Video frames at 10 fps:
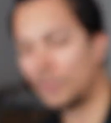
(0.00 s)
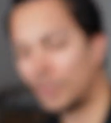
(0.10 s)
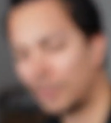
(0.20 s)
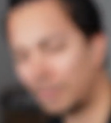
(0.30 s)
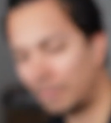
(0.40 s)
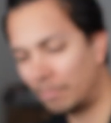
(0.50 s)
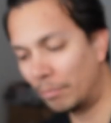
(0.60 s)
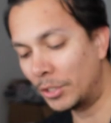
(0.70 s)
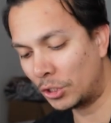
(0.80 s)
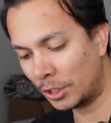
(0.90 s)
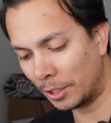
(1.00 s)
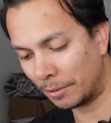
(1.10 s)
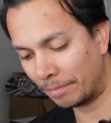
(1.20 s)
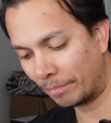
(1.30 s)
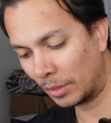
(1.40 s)
So, but still,
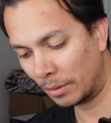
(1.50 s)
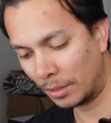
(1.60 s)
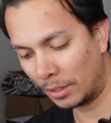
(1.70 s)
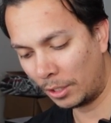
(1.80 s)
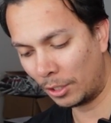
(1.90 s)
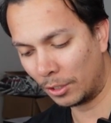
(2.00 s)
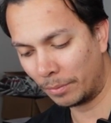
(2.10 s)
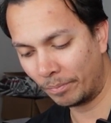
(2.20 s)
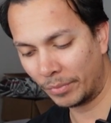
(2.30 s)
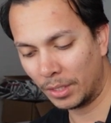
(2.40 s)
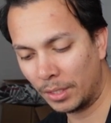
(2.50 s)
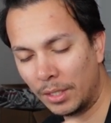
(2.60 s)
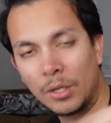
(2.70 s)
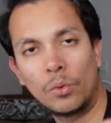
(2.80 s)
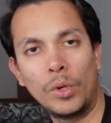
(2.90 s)
you know,
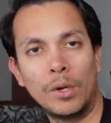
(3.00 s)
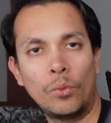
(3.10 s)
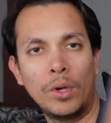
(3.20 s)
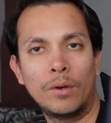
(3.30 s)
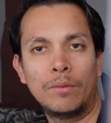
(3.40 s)
we are, we are,